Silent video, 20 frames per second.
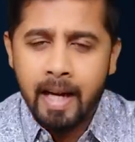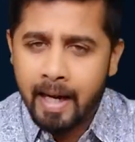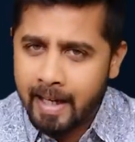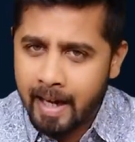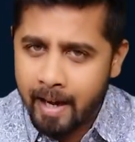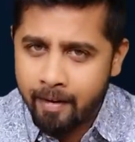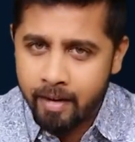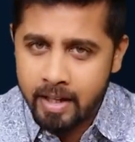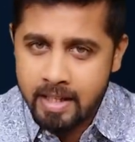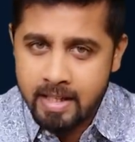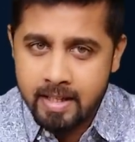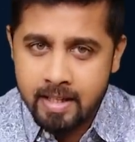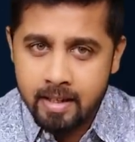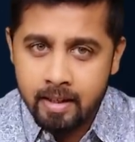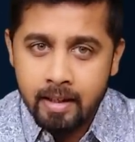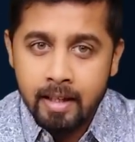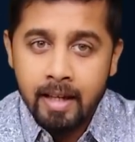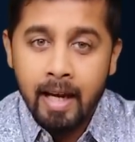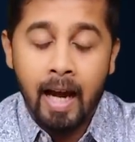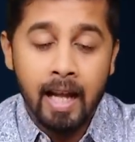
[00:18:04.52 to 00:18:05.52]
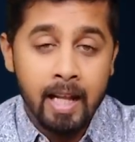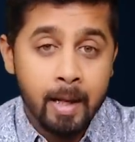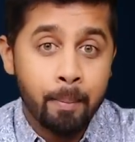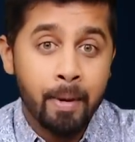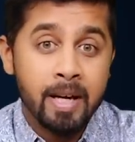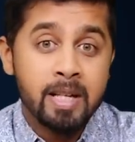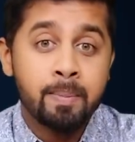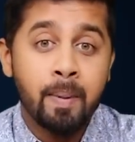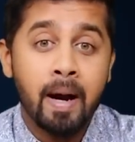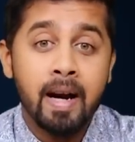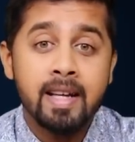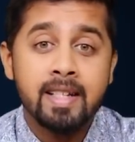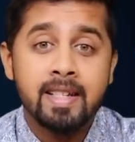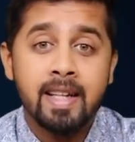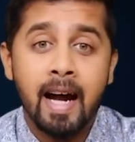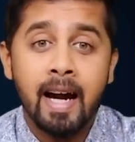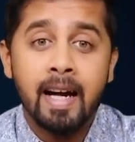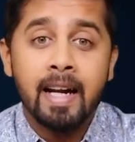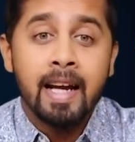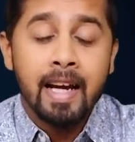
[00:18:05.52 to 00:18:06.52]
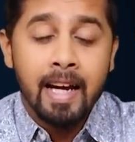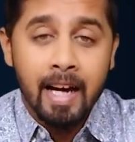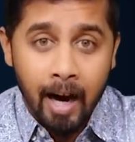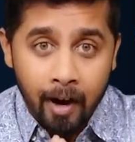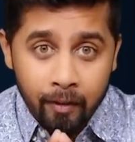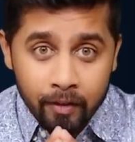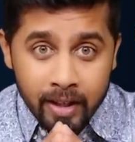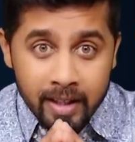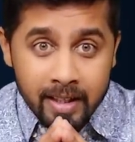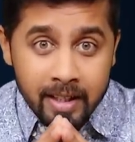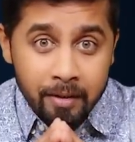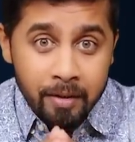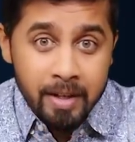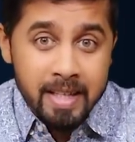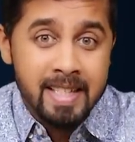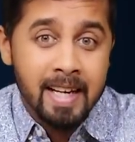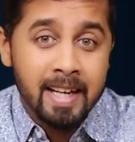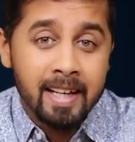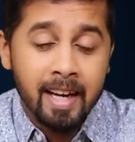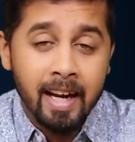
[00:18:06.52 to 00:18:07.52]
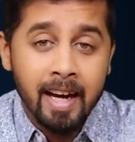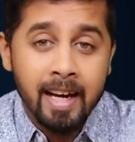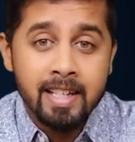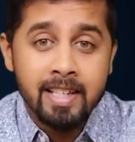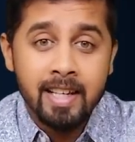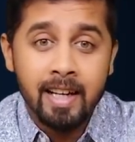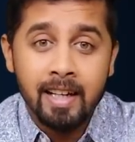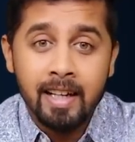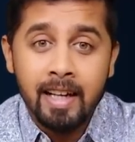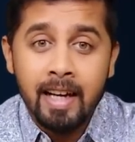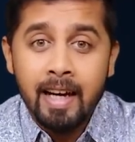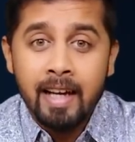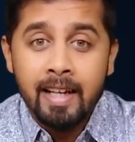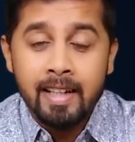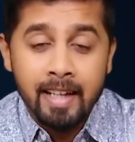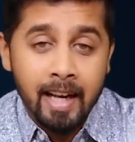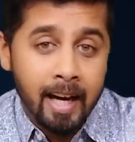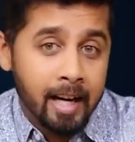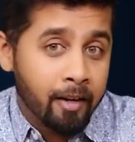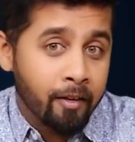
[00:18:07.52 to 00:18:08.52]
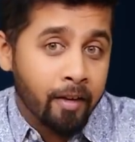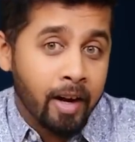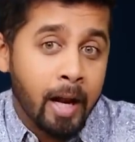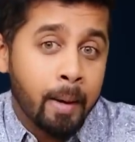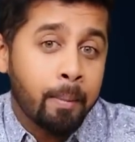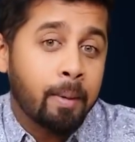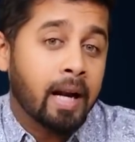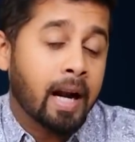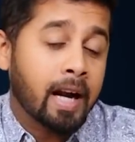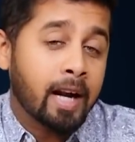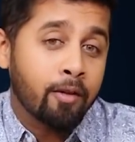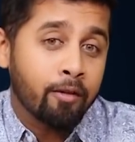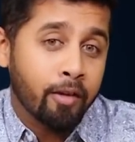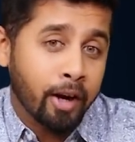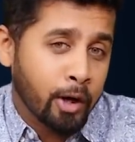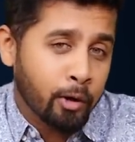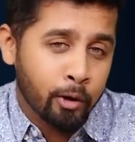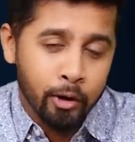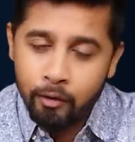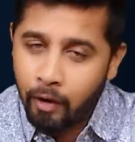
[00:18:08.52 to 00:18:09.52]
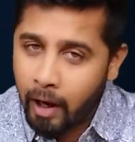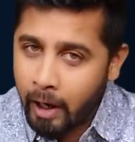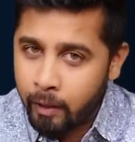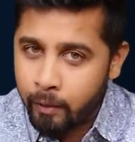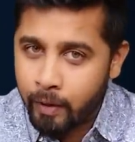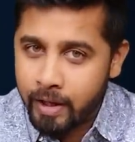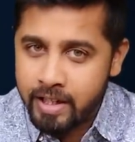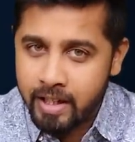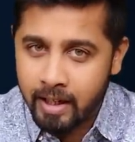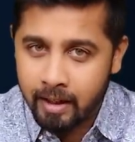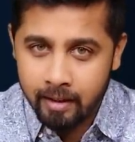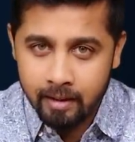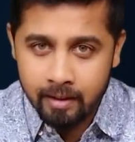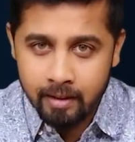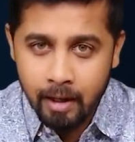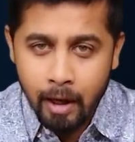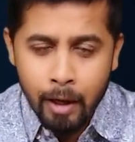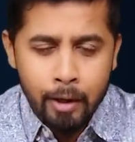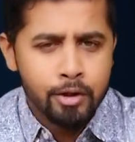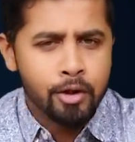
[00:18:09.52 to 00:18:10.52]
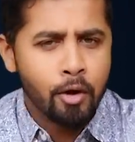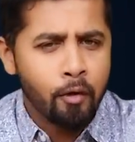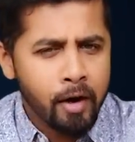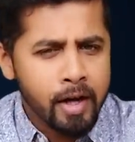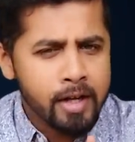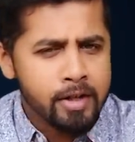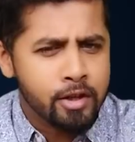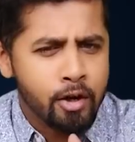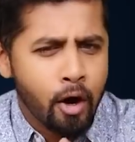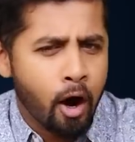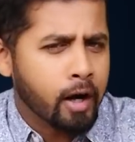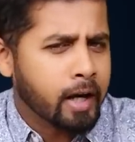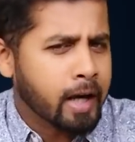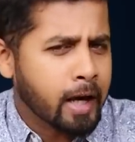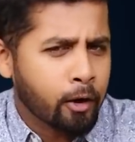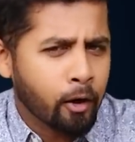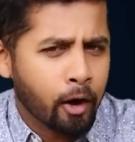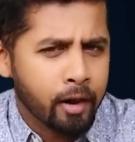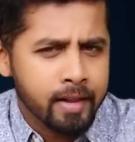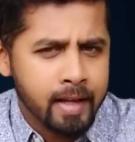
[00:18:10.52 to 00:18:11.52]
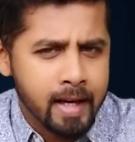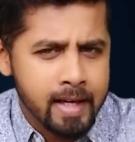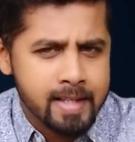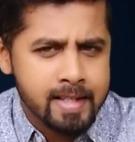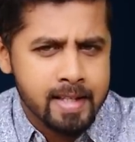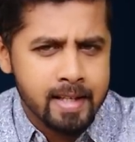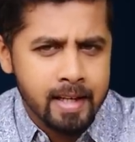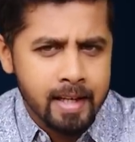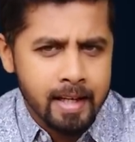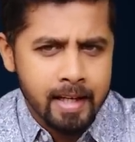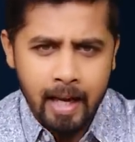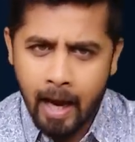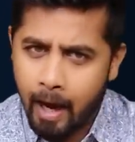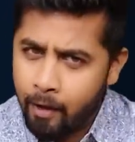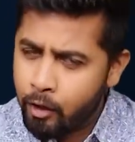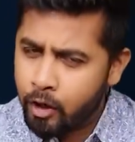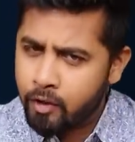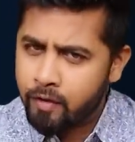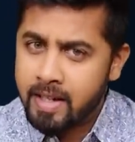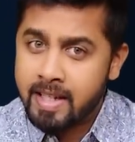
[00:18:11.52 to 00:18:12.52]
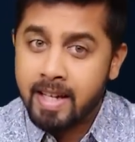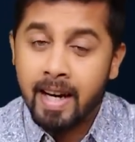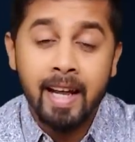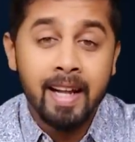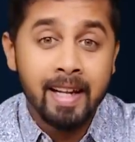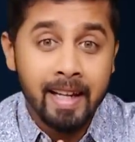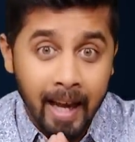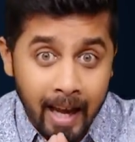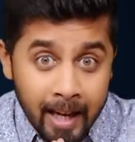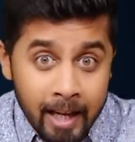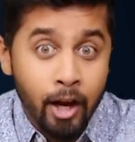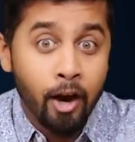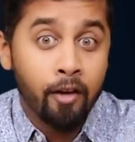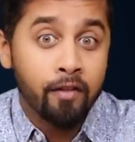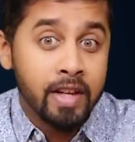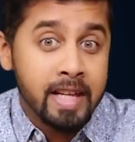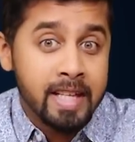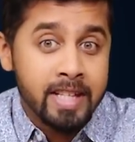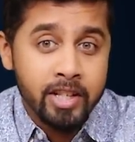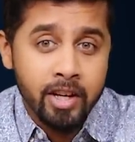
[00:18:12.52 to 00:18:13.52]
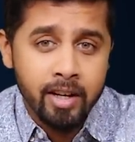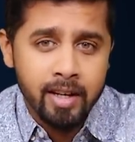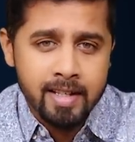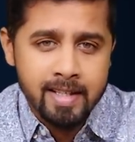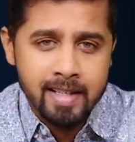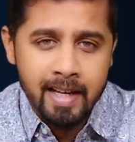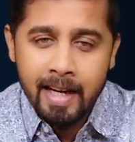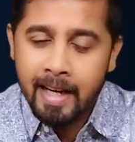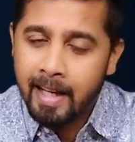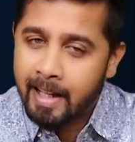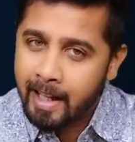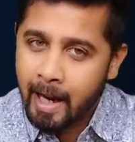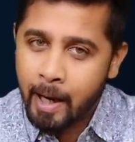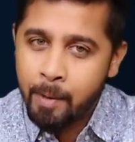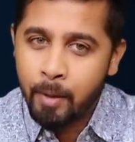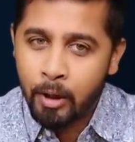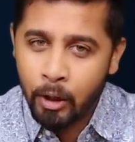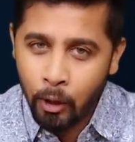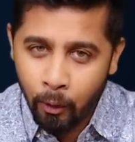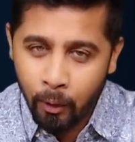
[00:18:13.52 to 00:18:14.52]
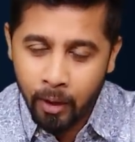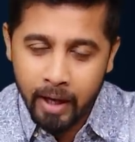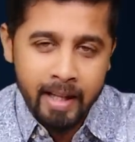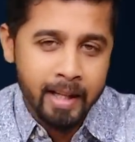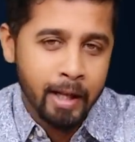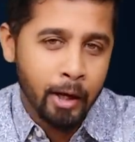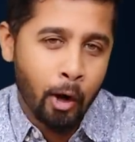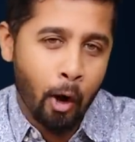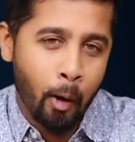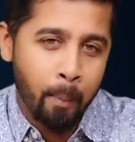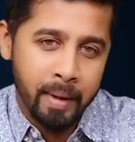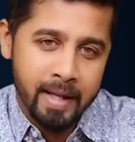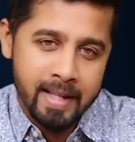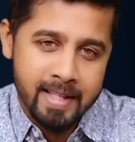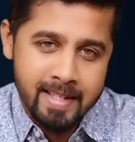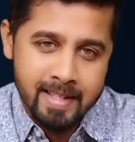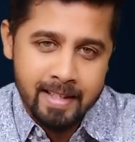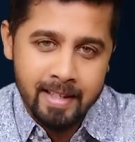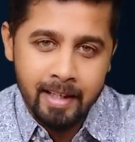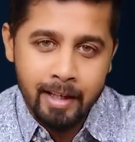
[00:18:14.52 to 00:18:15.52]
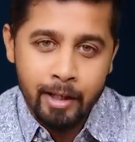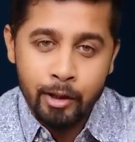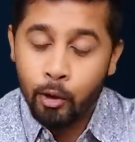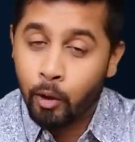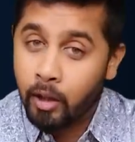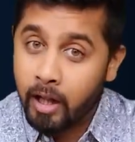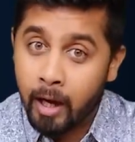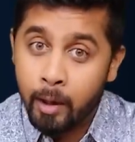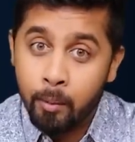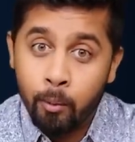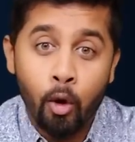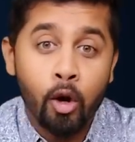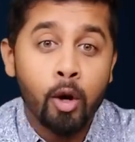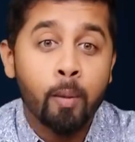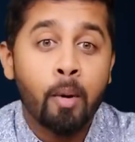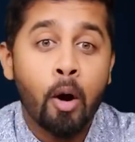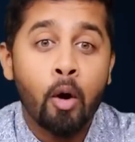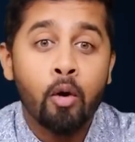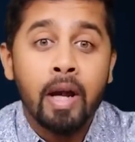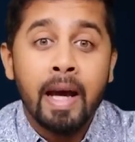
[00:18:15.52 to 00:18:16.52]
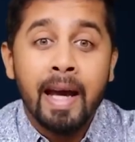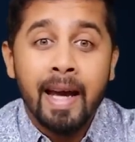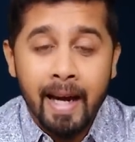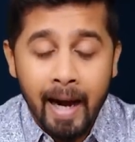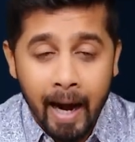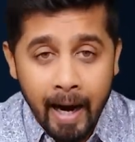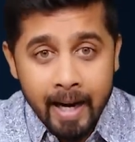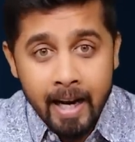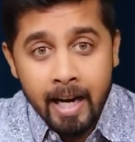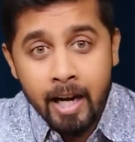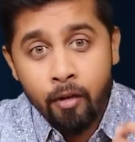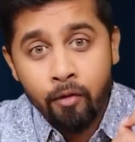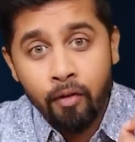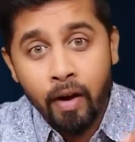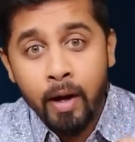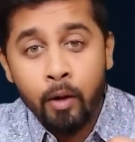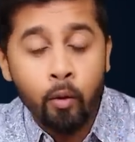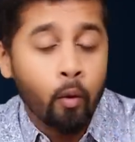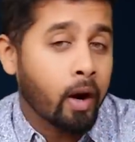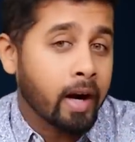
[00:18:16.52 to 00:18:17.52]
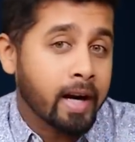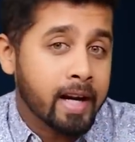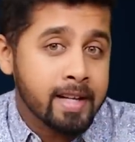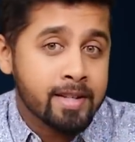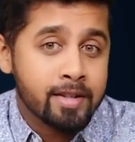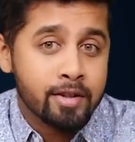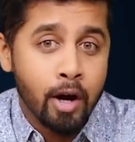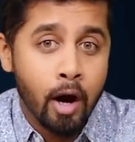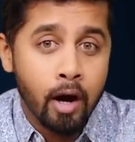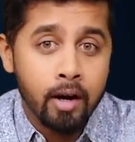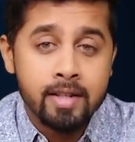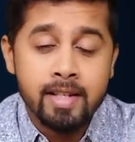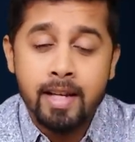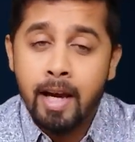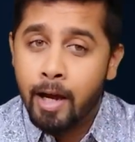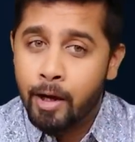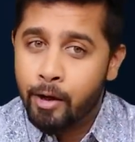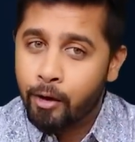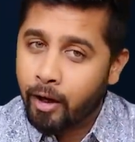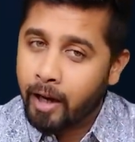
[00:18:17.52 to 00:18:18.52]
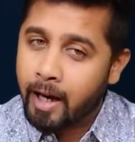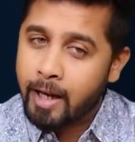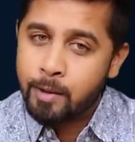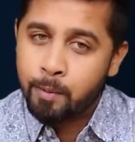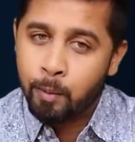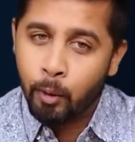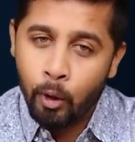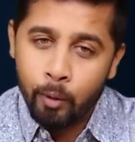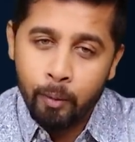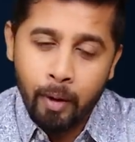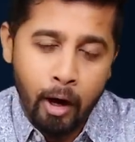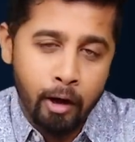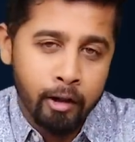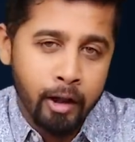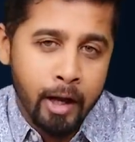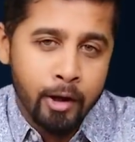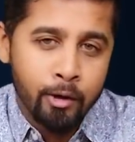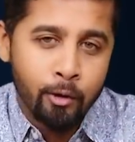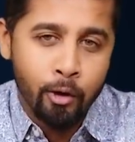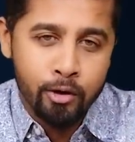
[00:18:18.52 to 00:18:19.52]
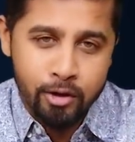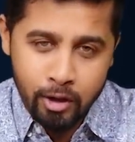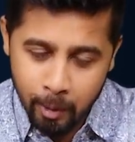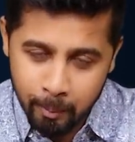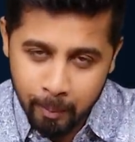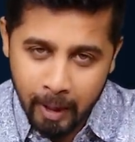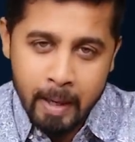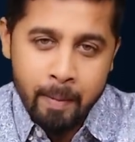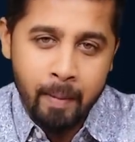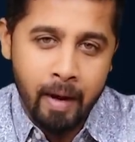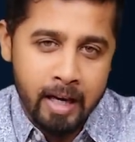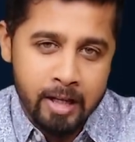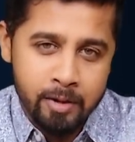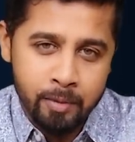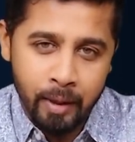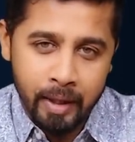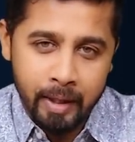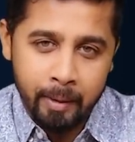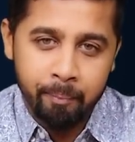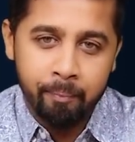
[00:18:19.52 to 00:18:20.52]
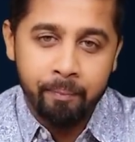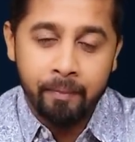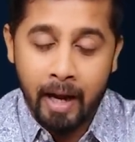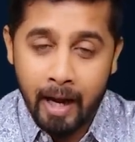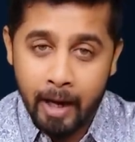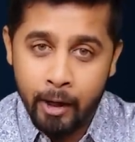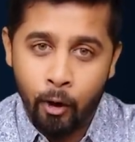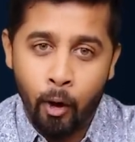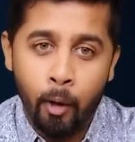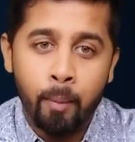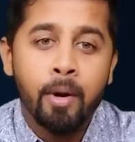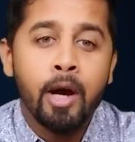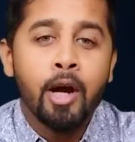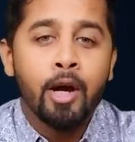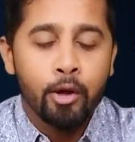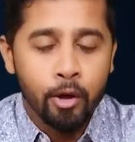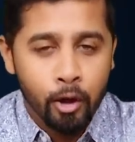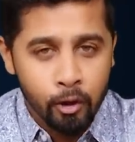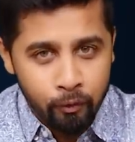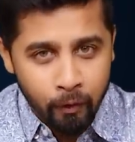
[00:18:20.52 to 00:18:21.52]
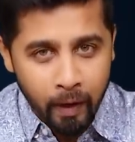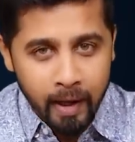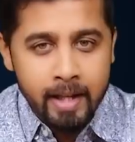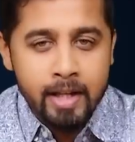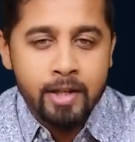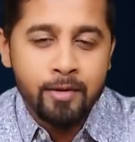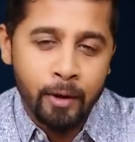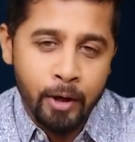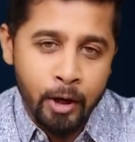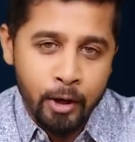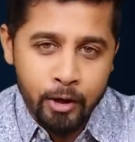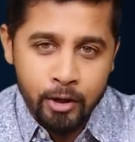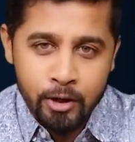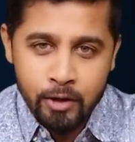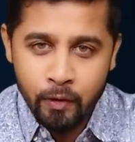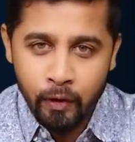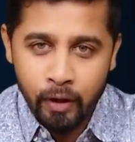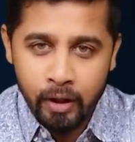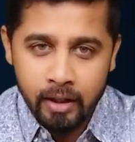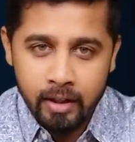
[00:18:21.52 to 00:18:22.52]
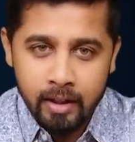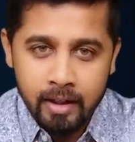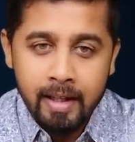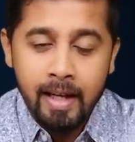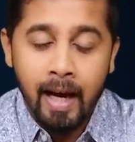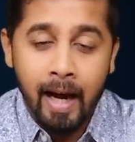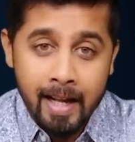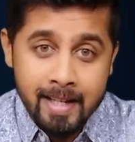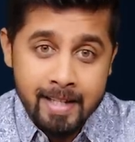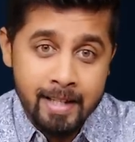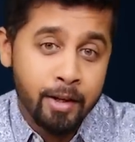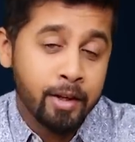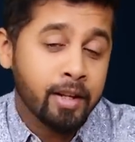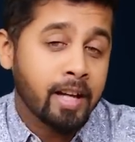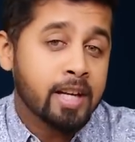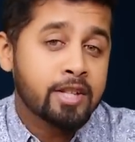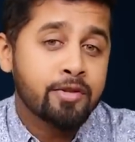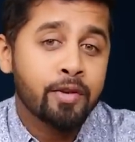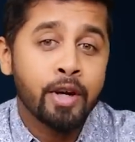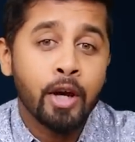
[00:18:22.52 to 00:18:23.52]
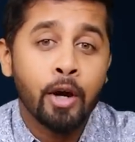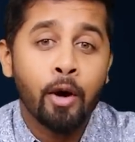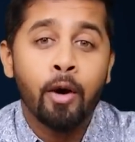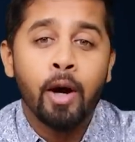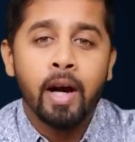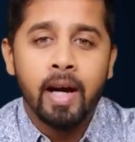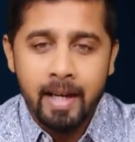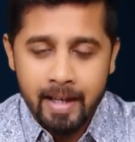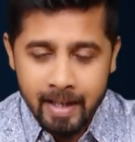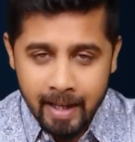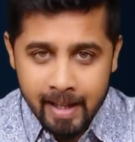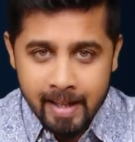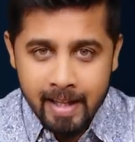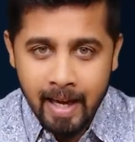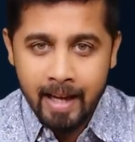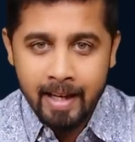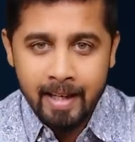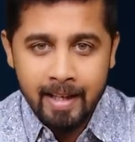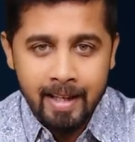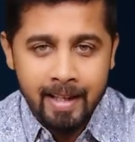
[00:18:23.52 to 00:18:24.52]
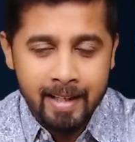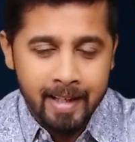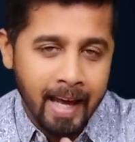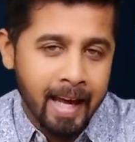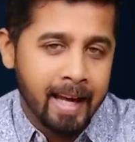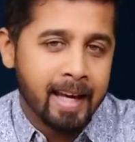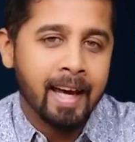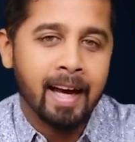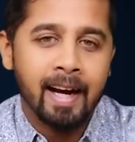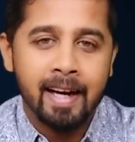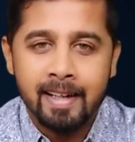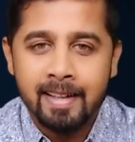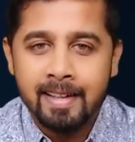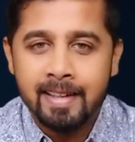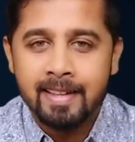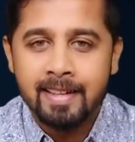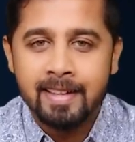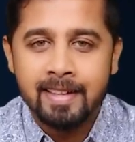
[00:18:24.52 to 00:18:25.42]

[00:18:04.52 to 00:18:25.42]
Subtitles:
debt levels. And the best part is that after the recent correction, they are available at a very good valuation. So what is your take on this? Have you invested in any of these shares? Let me know in the comments. To learn more about identifying quality stocks, you can explore my online course on money management. I hope you'll find this video useful. I'll see you next video. Till then, take care.